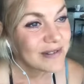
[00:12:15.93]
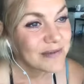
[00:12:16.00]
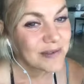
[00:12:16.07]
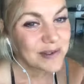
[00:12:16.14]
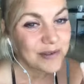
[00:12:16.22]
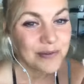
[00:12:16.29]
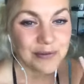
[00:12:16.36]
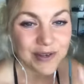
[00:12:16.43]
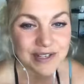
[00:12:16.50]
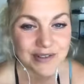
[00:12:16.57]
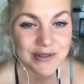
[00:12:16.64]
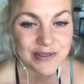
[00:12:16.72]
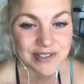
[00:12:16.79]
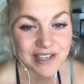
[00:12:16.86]
feel free
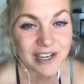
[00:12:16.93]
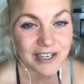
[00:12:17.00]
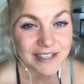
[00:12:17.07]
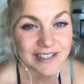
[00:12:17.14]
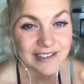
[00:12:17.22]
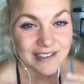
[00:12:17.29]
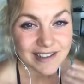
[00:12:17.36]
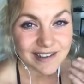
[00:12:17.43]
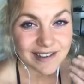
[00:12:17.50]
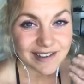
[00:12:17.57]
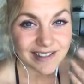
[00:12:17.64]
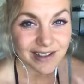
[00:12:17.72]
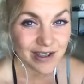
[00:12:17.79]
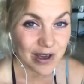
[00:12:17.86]
to share it here
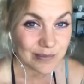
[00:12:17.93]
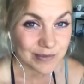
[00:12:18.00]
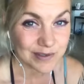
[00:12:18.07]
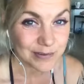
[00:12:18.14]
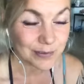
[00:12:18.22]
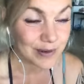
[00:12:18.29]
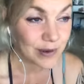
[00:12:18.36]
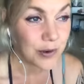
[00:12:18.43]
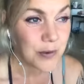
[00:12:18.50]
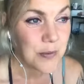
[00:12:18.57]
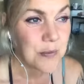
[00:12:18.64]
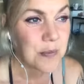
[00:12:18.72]
in the comments below,